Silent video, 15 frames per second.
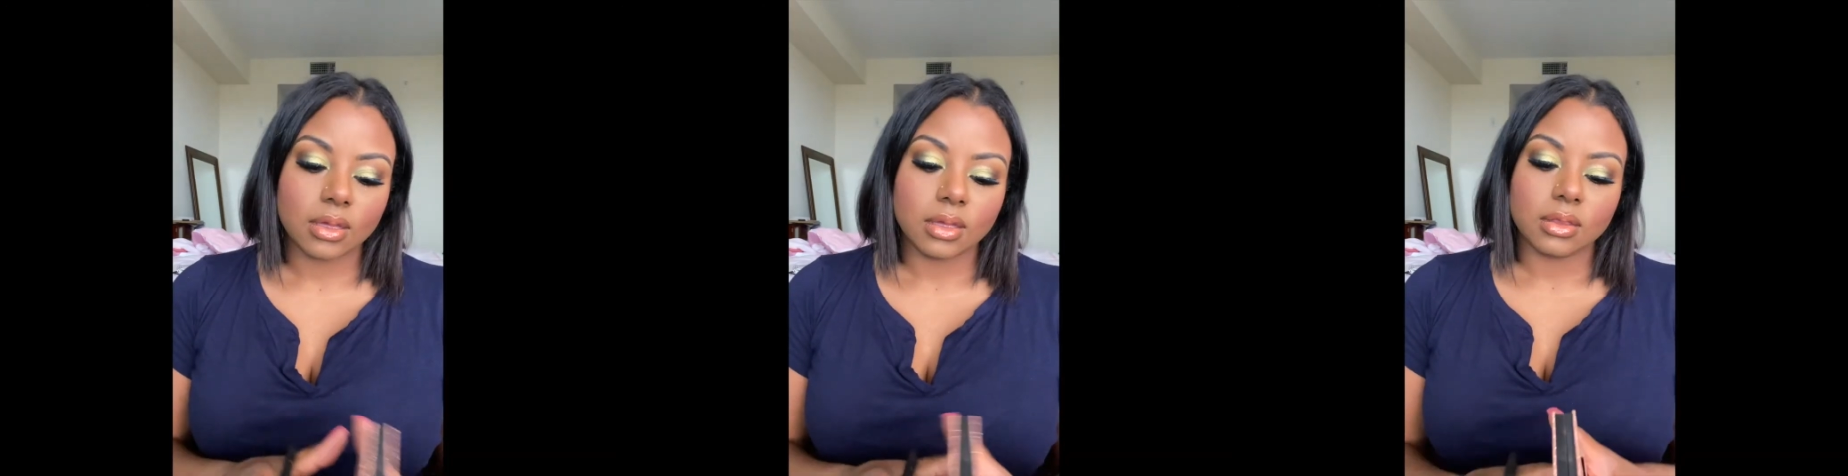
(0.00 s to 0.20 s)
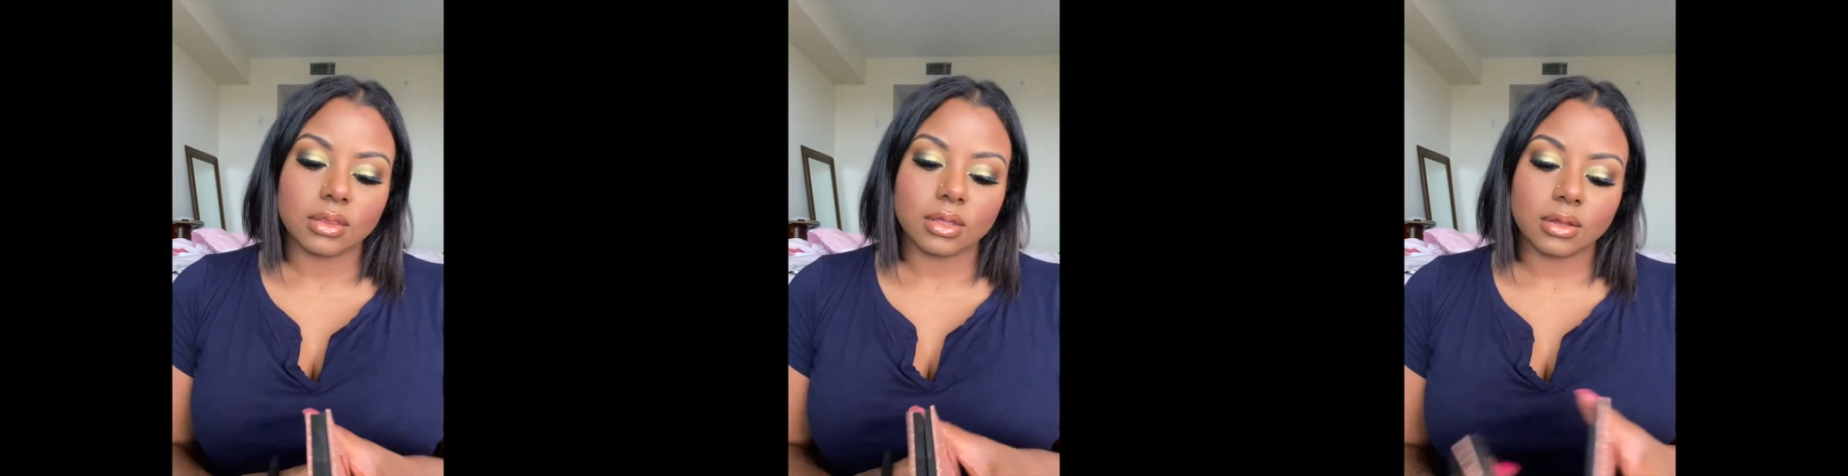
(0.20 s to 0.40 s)

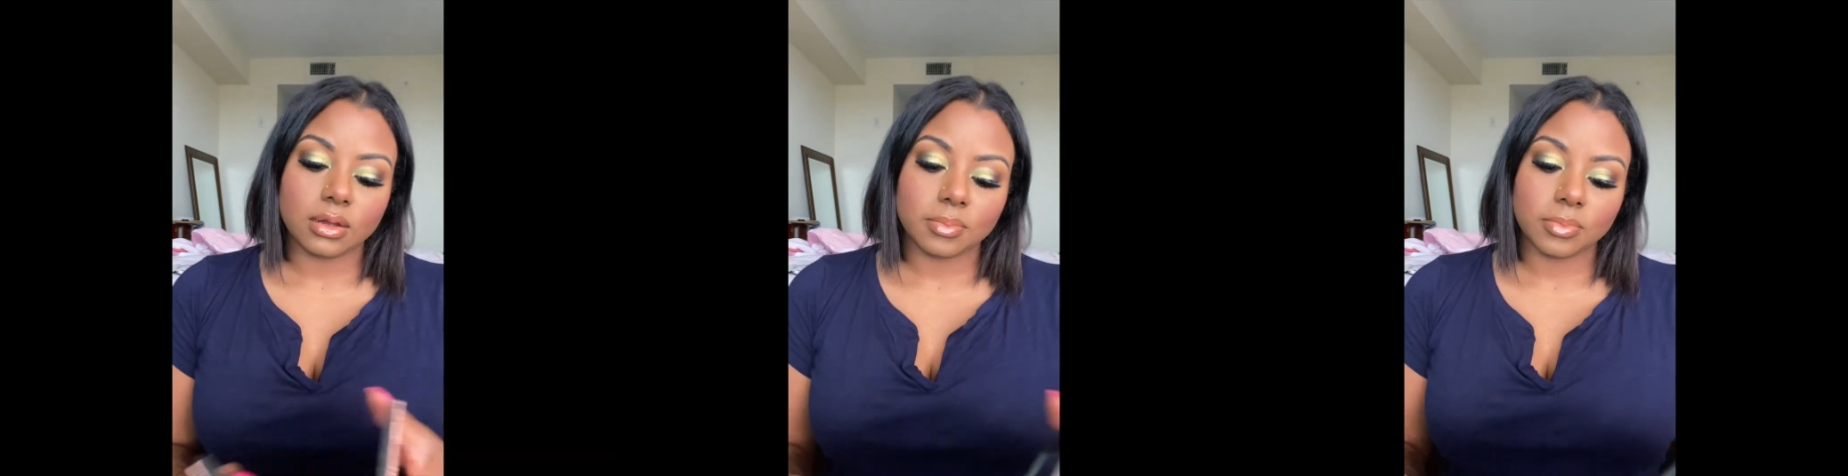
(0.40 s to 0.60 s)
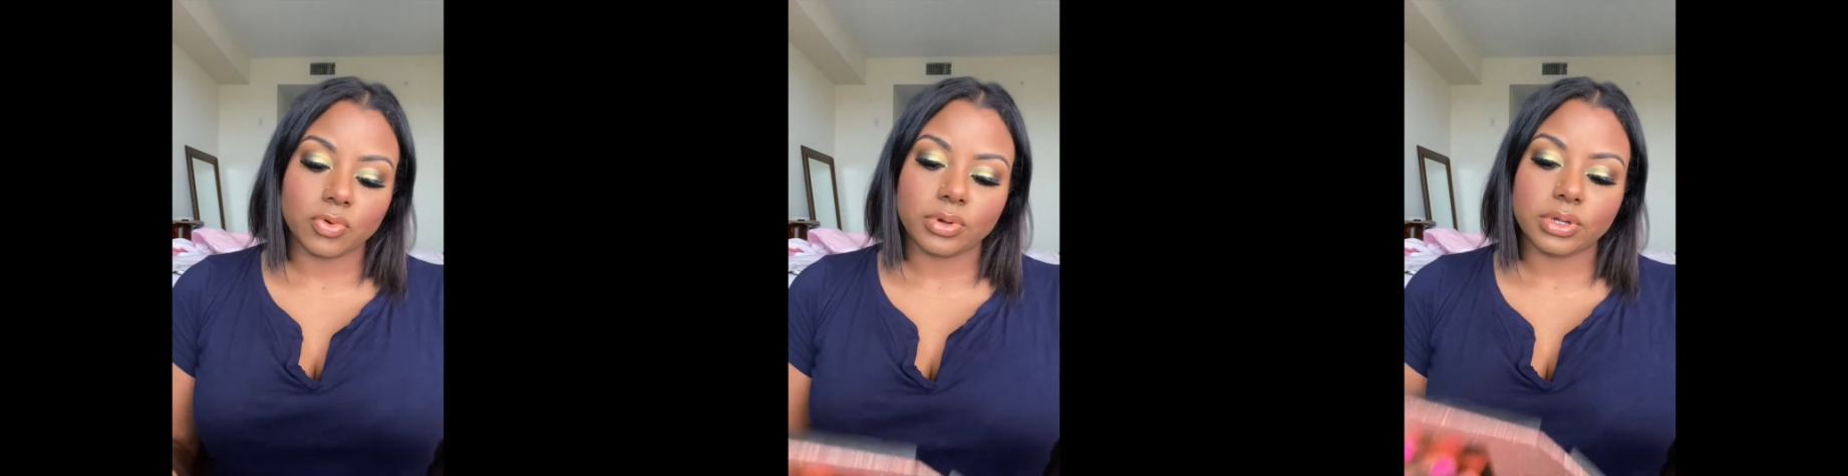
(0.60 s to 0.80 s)
Now
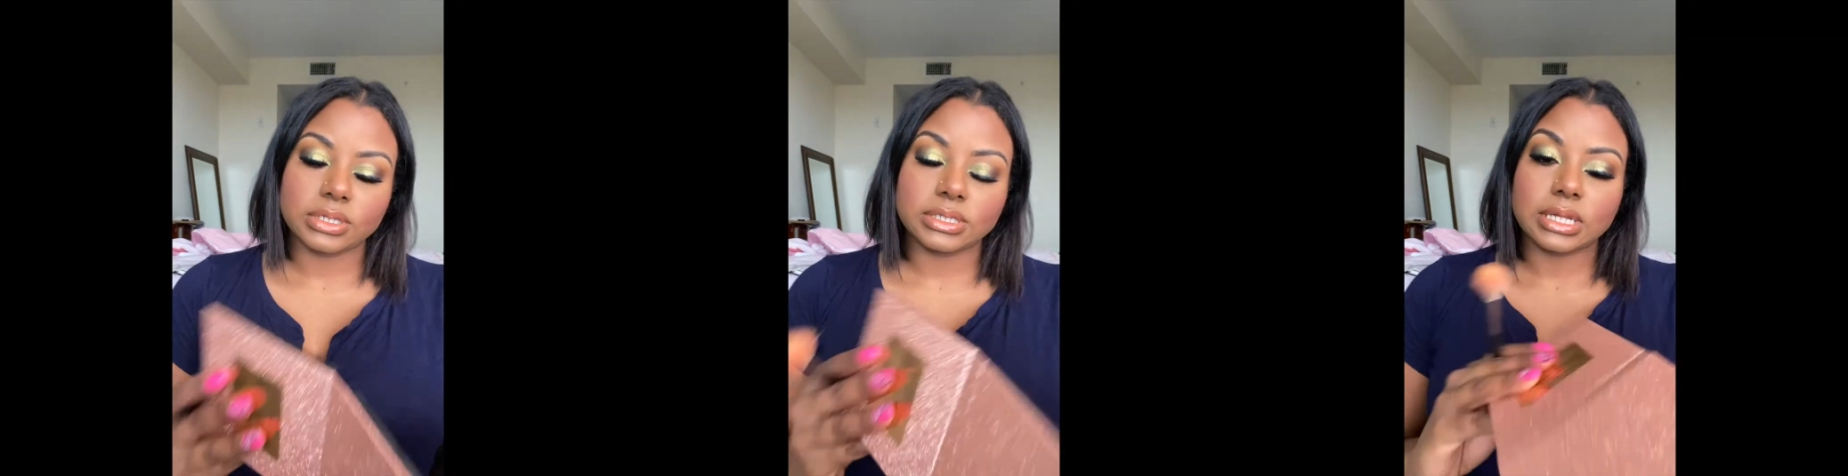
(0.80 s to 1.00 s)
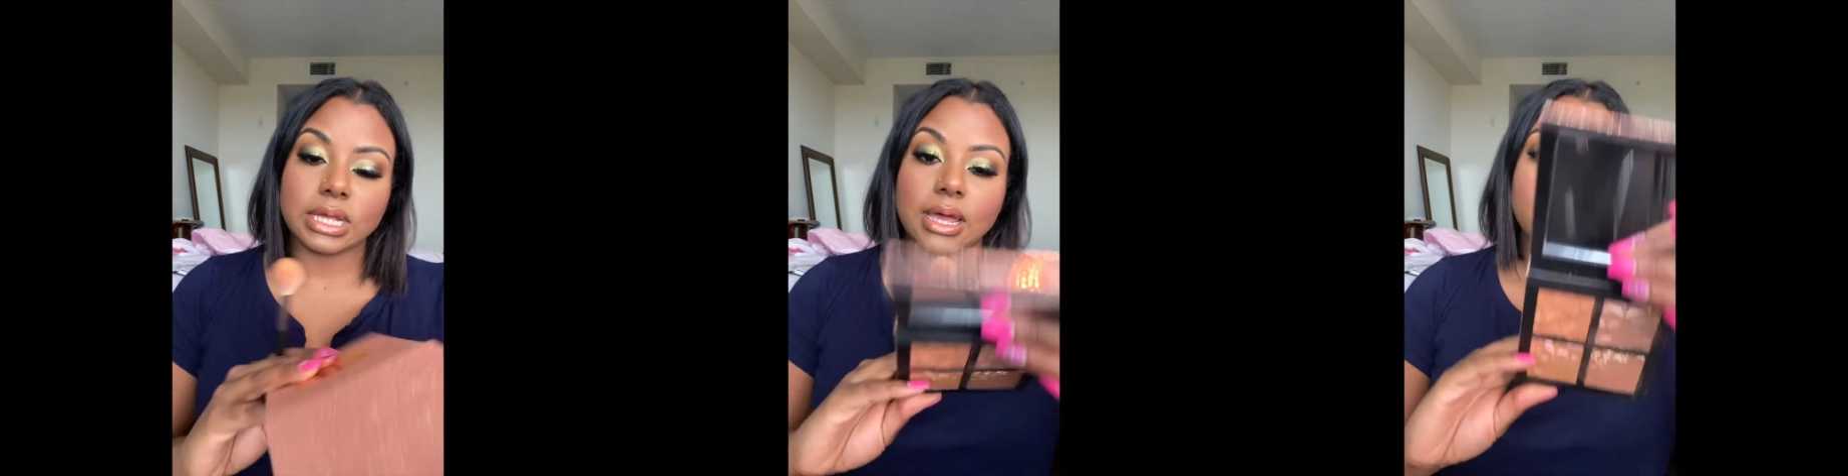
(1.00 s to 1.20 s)
I'm going
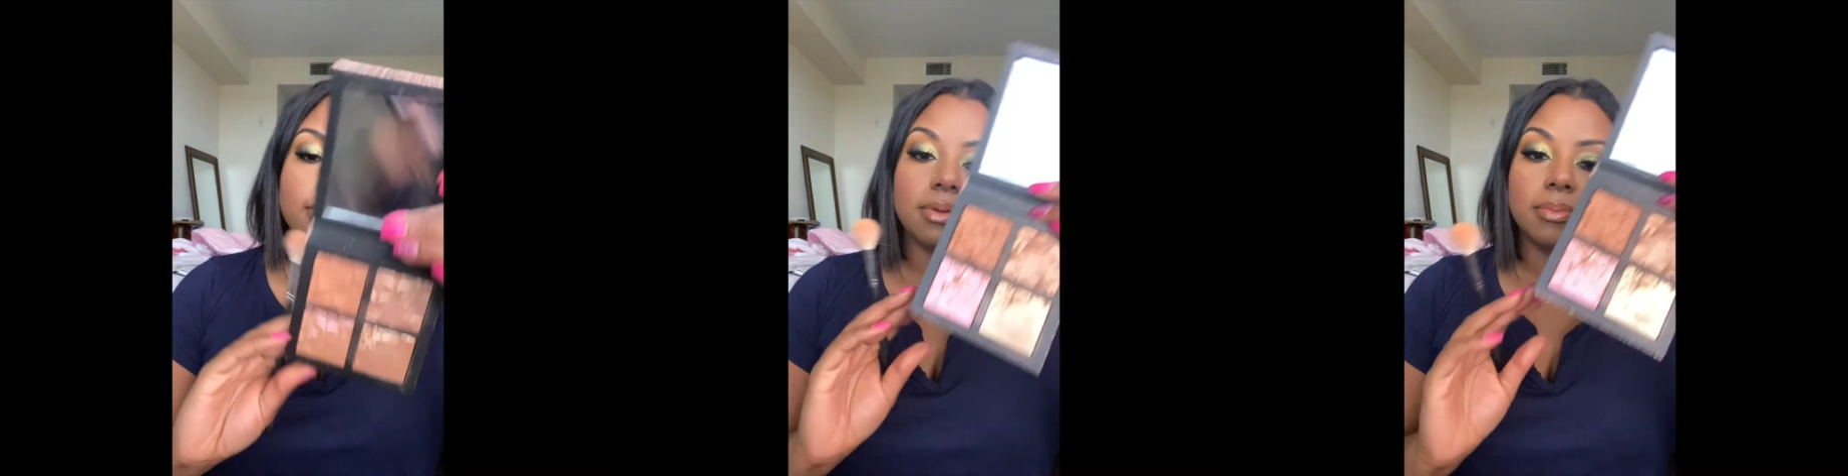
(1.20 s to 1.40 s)
to add the